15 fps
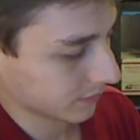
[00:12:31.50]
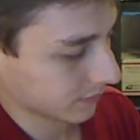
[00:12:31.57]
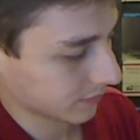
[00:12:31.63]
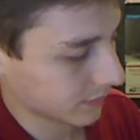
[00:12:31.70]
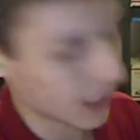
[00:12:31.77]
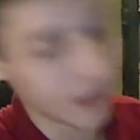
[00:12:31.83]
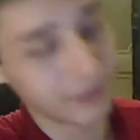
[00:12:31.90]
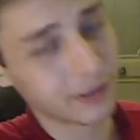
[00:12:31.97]

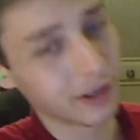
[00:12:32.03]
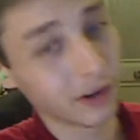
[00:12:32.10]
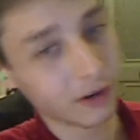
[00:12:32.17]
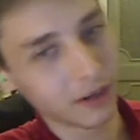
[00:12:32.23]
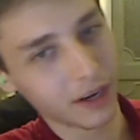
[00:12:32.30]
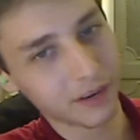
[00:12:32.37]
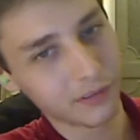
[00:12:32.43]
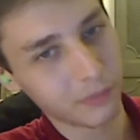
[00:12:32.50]
as a
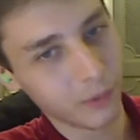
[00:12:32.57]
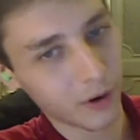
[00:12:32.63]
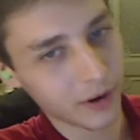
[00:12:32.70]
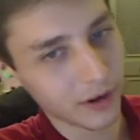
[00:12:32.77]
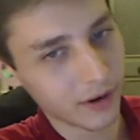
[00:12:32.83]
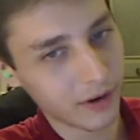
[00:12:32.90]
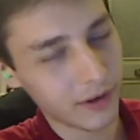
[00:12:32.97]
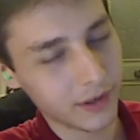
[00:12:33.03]
low-class
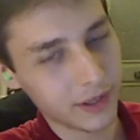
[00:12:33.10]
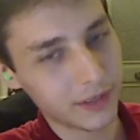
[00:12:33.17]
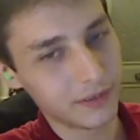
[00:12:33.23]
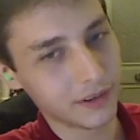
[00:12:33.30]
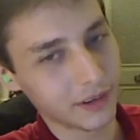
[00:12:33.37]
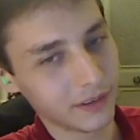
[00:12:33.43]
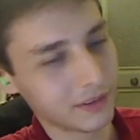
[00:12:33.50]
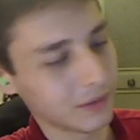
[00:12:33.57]
warrior, he's
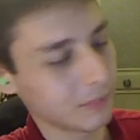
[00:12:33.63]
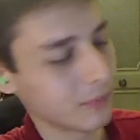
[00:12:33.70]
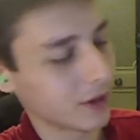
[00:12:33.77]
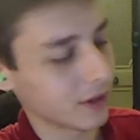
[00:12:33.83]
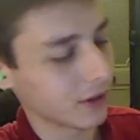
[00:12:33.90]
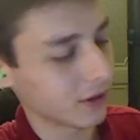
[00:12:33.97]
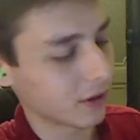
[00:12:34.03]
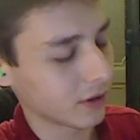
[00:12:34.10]
anything but
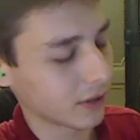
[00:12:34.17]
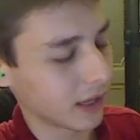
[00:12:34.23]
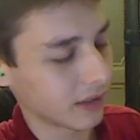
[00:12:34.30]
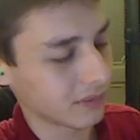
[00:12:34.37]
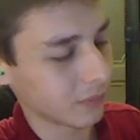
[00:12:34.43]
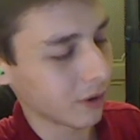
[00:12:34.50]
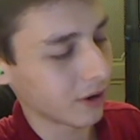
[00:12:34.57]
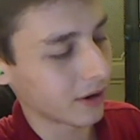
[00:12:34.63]
a
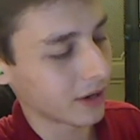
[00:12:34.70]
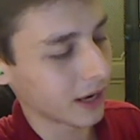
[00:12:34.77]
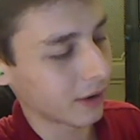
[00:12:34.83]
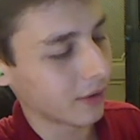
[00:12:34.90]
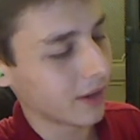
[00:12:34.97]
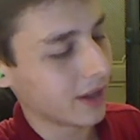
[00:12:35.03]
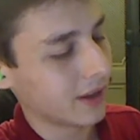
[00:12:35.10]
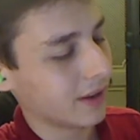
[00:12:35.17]
low-class warrior. Now,
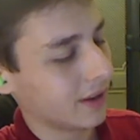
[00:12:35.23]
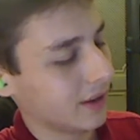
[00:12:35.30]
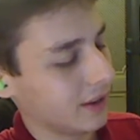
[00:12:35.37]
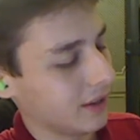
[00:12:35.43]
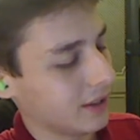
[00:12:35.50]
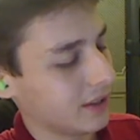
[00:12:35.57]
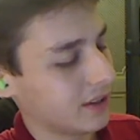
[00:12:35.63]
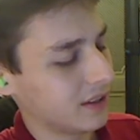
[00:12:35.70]

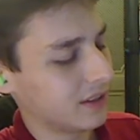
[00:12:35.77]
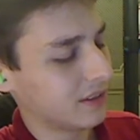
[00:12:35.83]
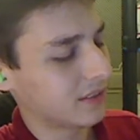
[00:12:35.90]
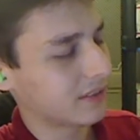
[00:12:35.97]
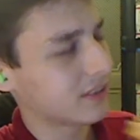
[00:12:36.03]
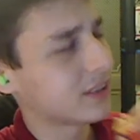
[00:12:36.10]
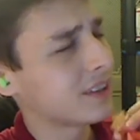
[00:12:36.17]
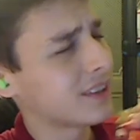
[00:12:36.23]
he's
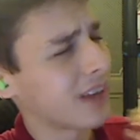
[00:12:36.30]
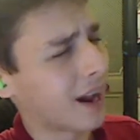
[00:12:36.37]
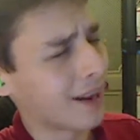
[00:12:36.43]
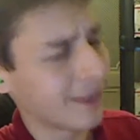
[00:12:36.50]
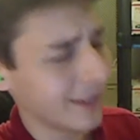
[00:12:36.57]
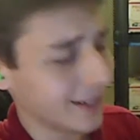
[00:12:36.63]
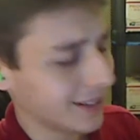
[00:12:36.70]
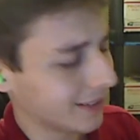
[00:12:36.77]

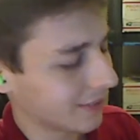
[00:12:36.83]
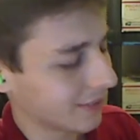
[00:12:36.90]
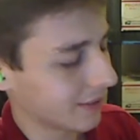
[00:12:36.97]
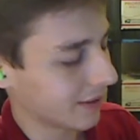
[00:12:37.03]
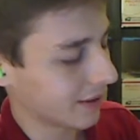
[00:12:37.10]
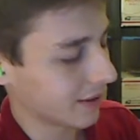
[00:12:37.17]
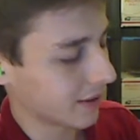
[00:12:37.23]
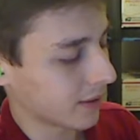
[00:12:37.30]
donning
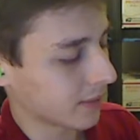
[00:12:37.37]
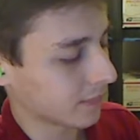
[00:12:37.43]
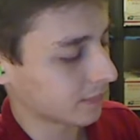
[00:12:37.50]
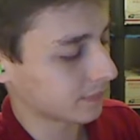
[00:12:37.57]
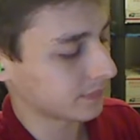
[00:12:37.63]
the